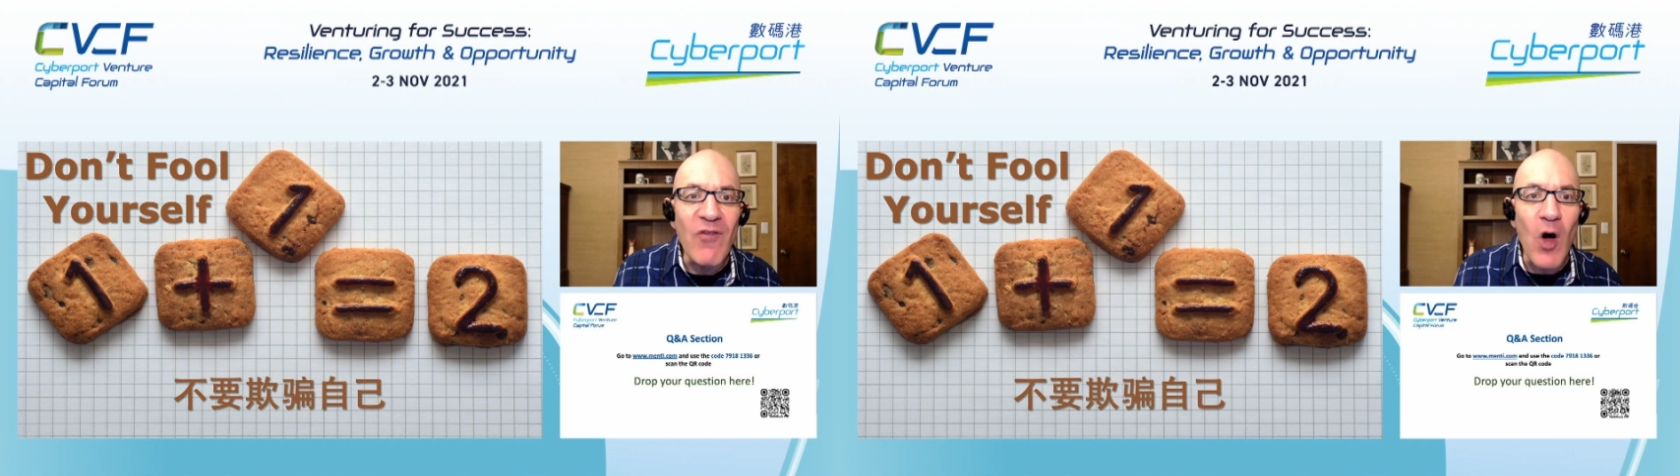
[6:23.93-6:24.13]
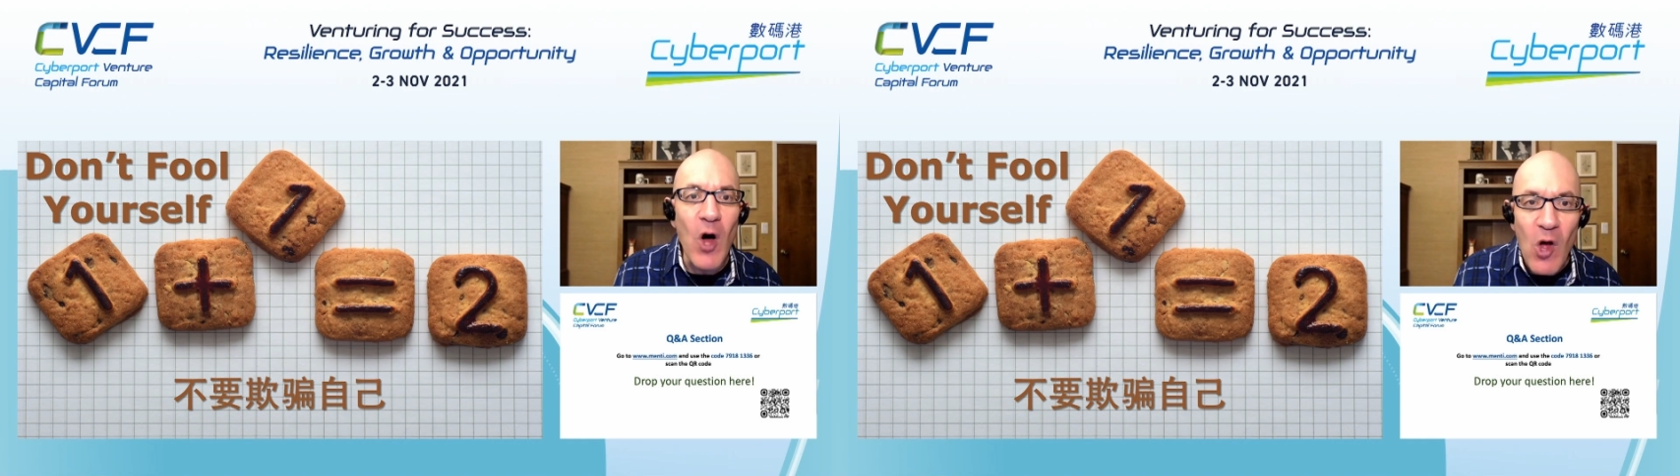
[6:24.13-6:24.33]

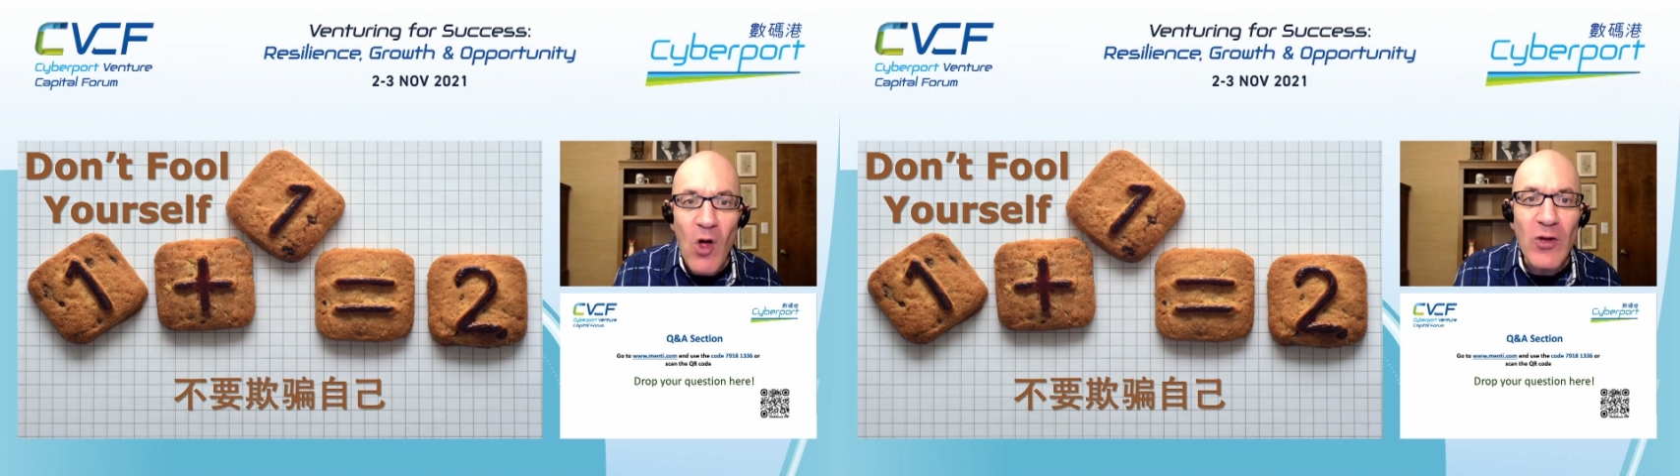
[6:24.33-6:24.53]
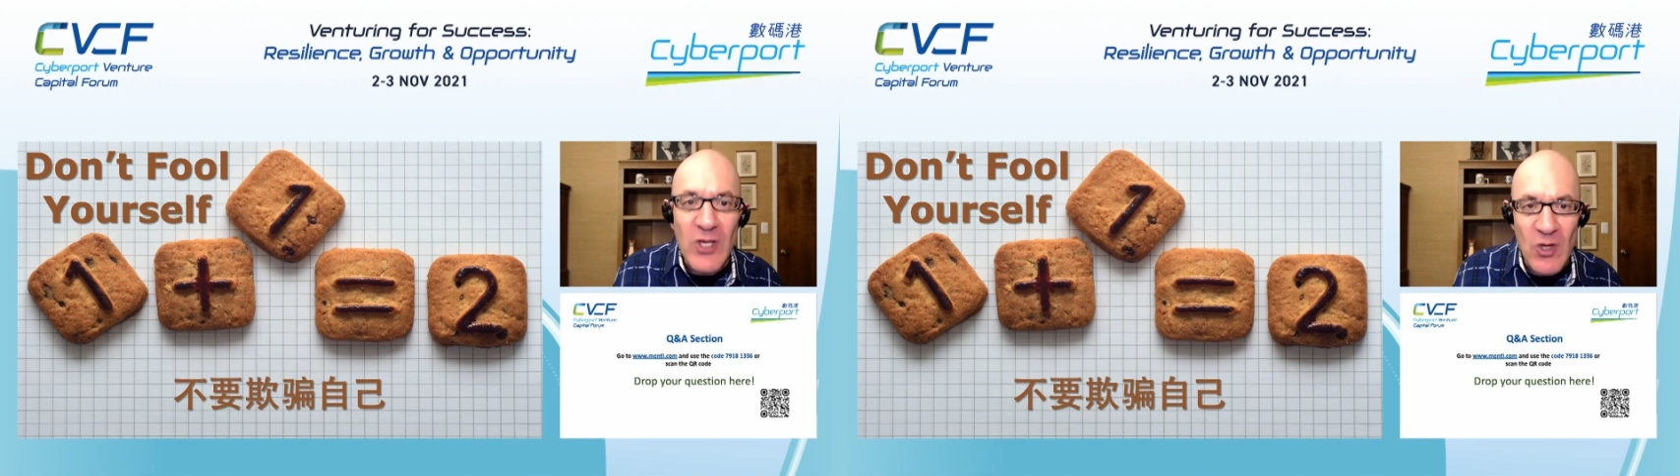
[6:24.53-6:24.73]
all
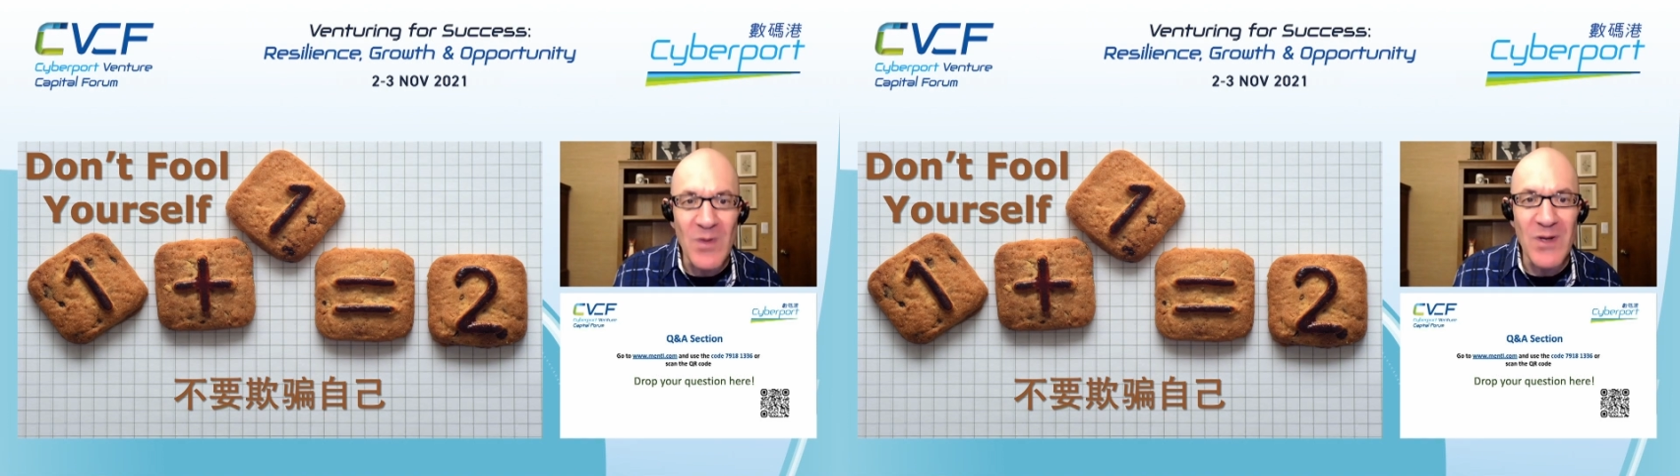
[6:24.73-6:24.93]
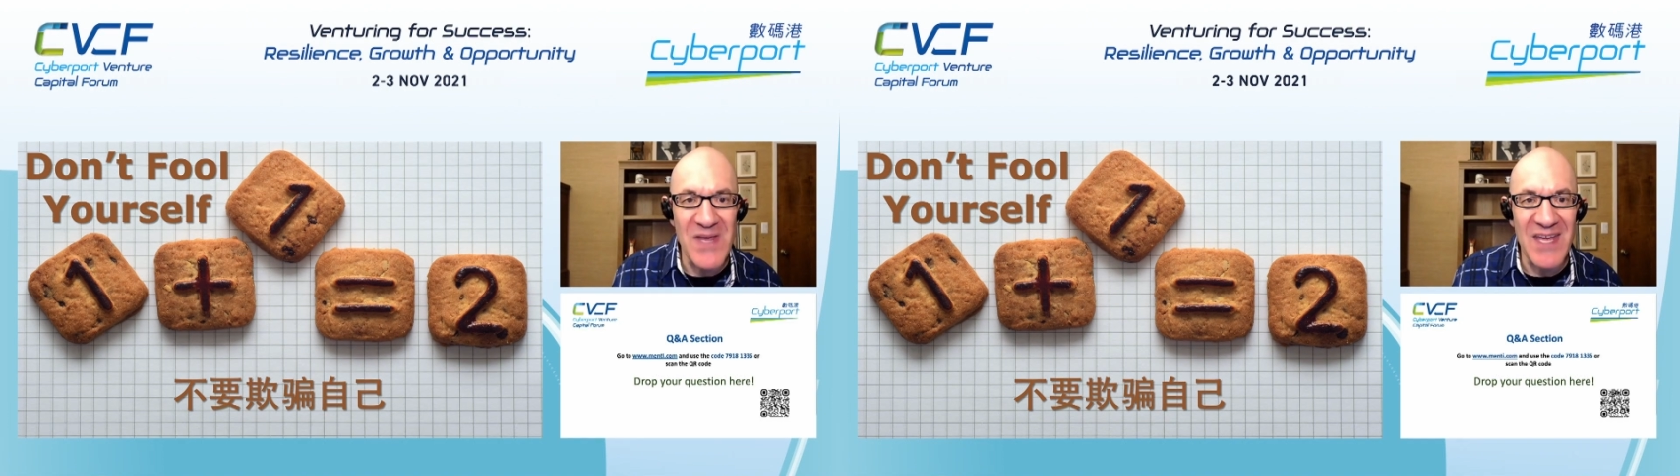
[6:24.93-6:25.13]
human
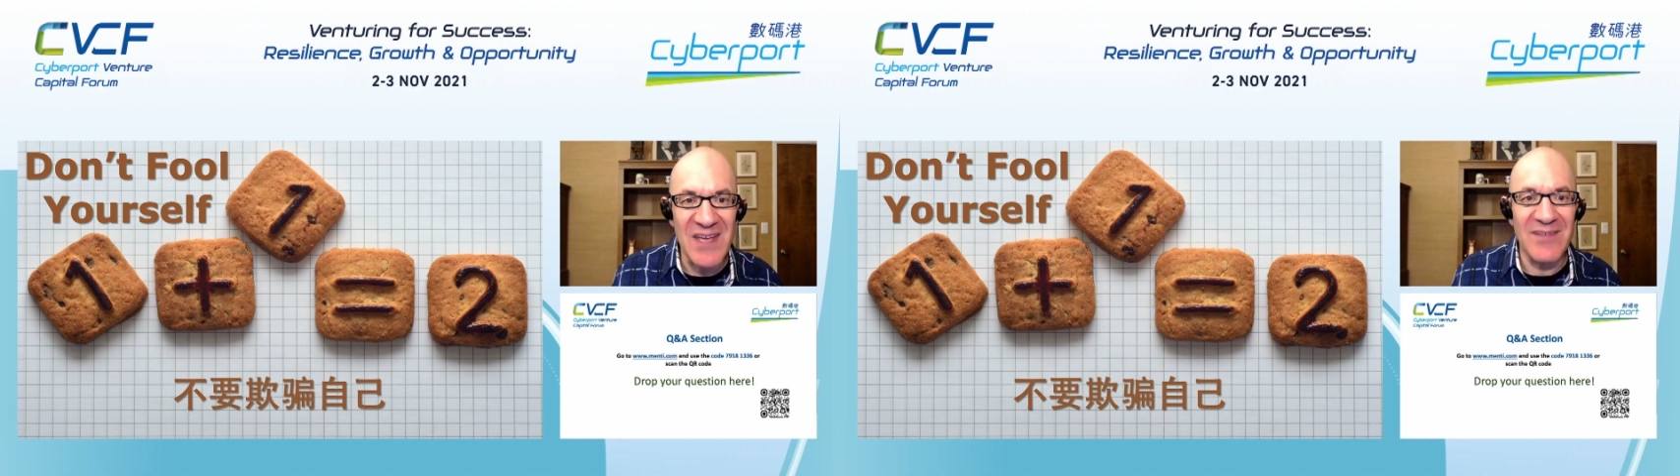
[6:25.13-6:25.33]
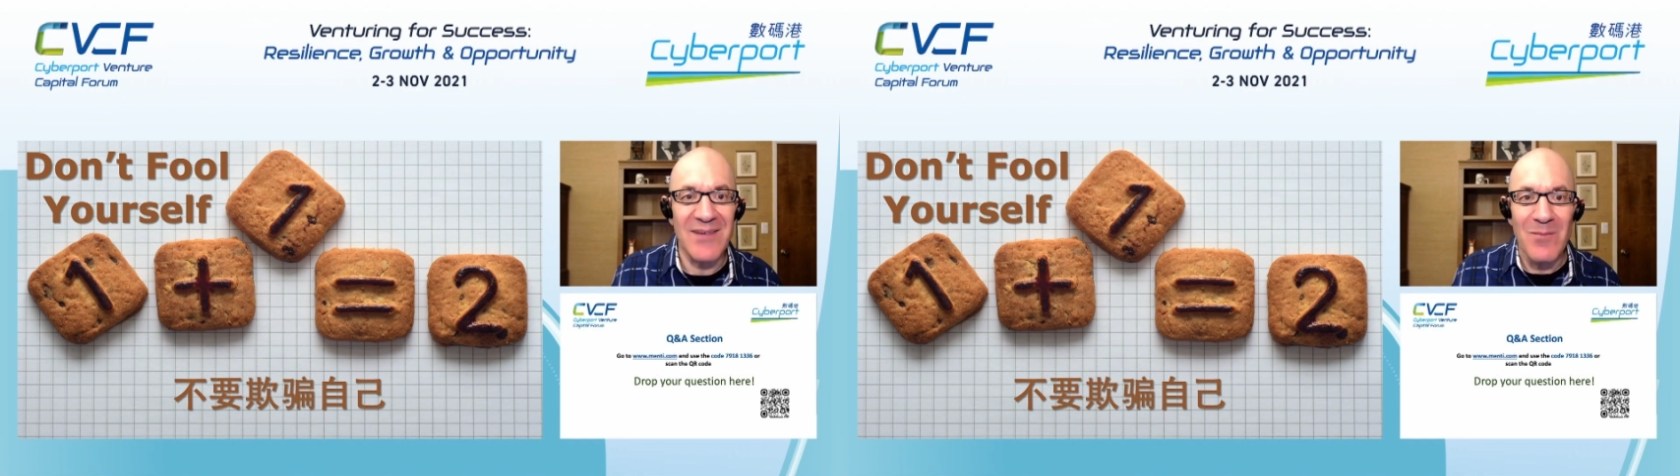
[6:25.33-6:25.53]
beings.